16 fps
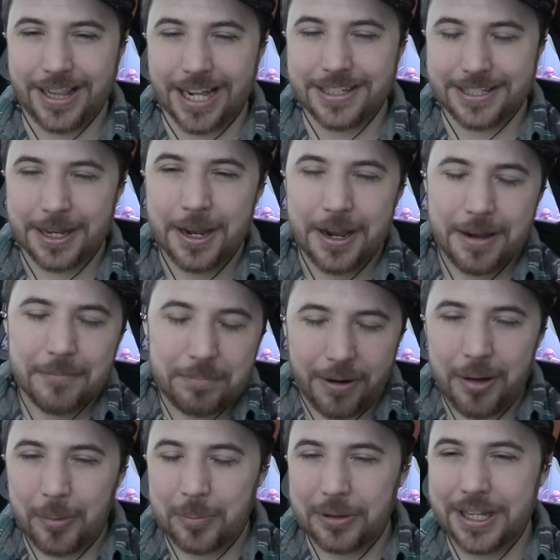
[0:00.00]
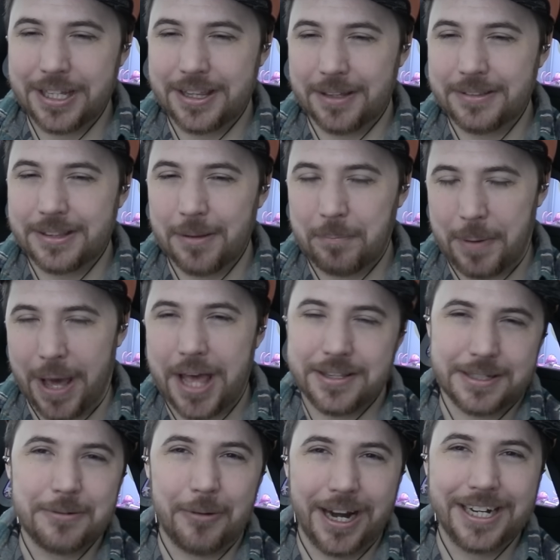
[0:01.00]
That's probably the
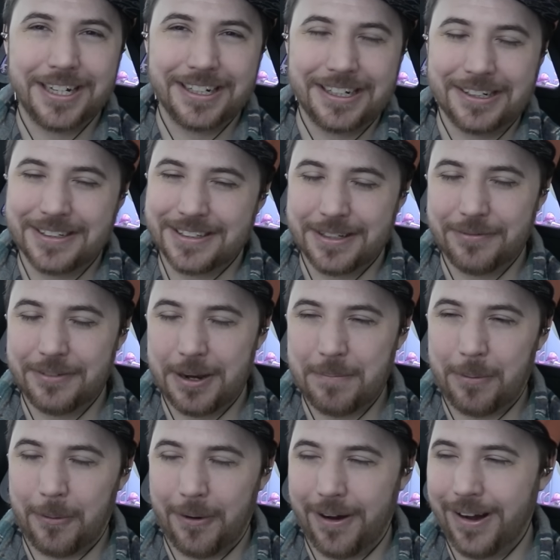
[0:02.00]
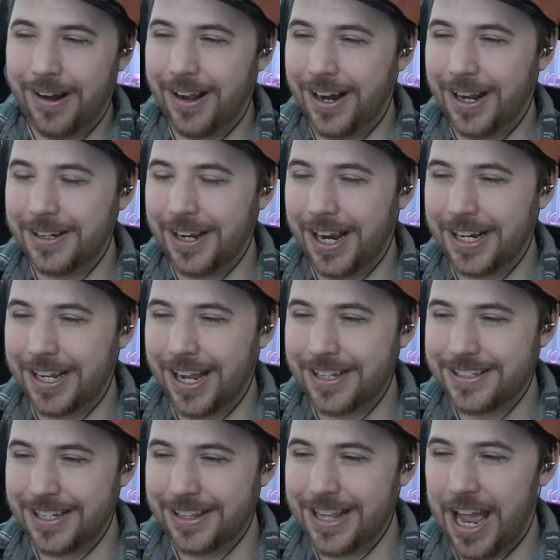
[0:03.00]
best way to use the Vaporeon, I
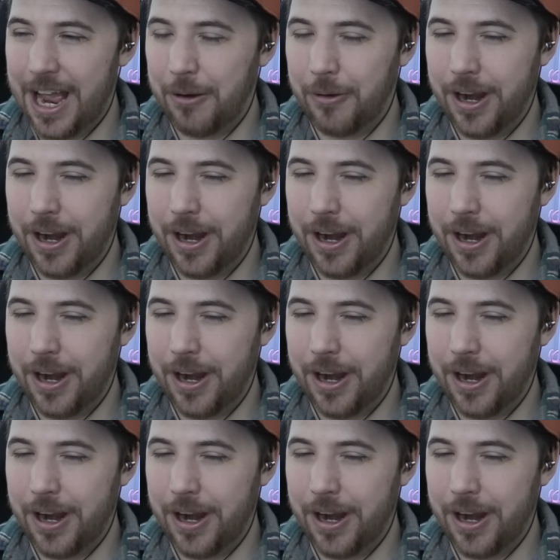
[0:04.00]
guess, in that